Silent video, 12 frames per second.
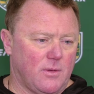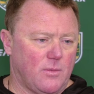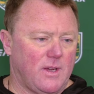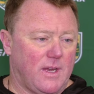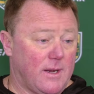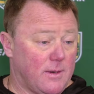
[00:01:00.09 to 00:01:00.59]
that
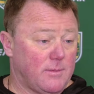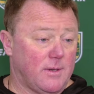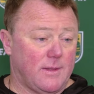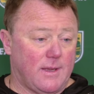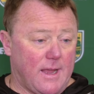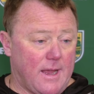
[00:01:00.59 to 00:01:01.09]
we get them
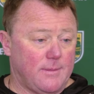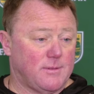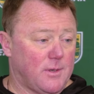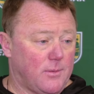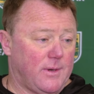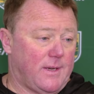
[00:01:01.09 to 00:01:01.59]
to the game
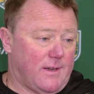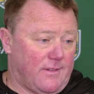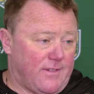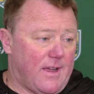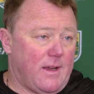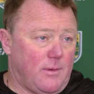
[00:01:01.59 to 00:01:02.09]
so we can
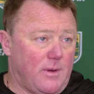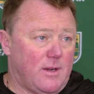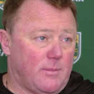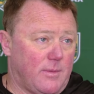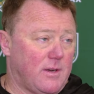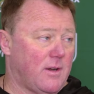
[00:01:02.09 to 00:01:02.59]

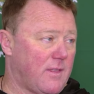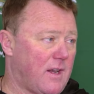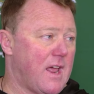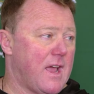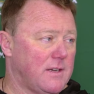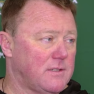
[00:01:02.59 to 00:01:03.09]
evaluate them under the
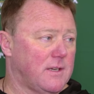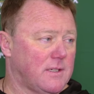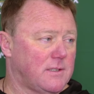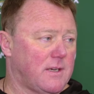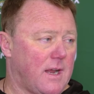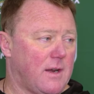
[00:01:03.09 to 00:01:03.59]
lights.
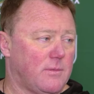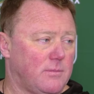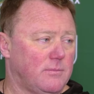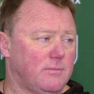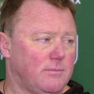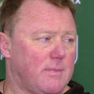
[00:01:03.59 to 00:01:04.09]
That's kind of
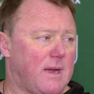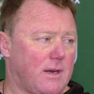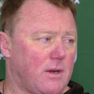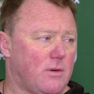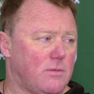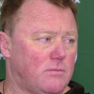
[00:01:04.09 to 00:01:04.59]
my goal.